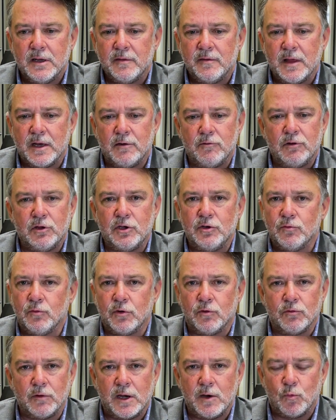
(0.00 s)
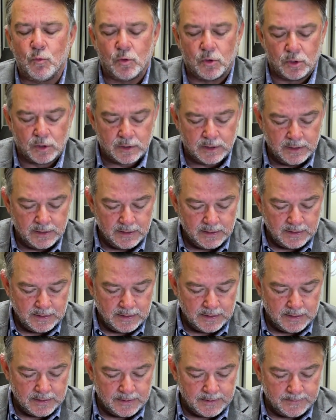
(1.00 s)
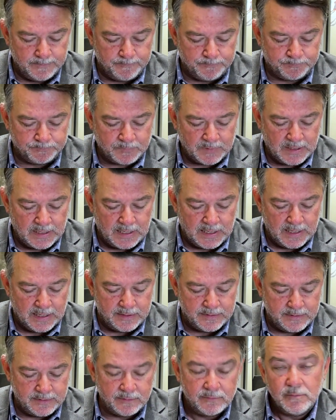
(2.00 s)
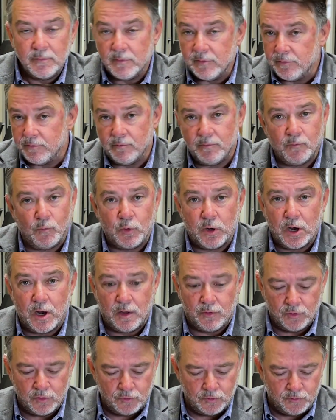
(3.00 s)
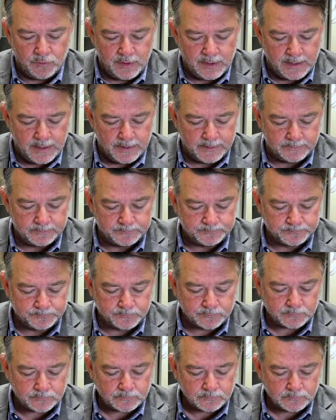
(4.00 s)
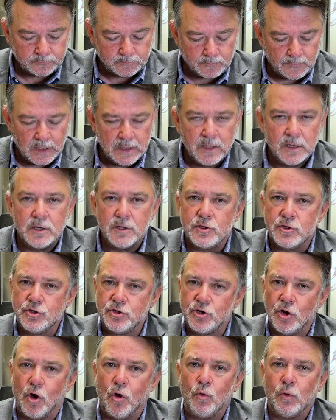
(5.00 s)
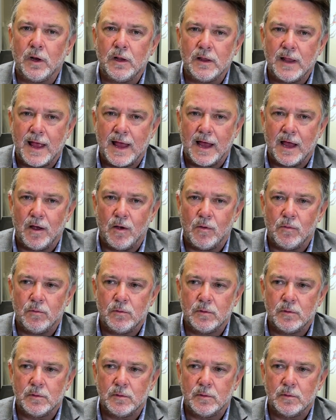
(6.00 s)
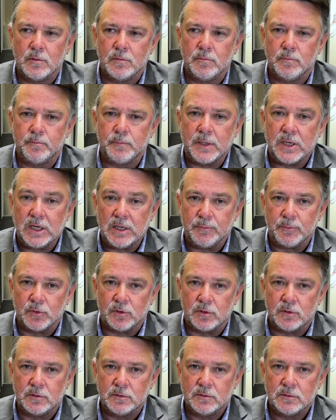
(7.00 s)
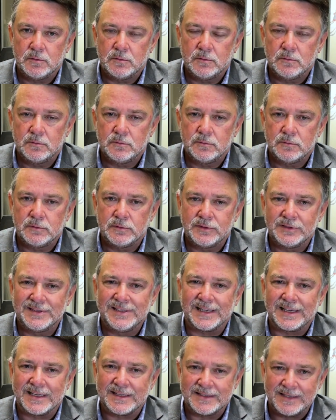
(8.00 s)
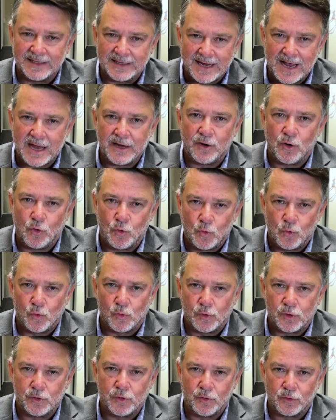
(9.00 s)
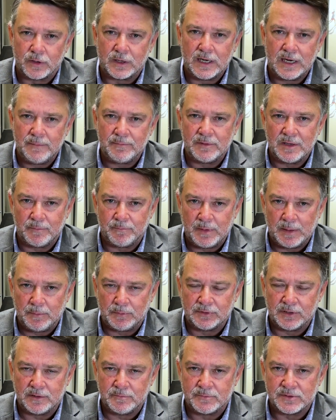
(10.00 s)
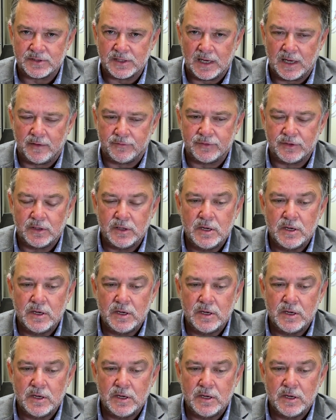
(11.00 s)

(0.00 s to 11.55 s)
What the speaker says: that are really doing great work, and we all know who they are. Don't allow people to kind of hoard or keep their people to themselves.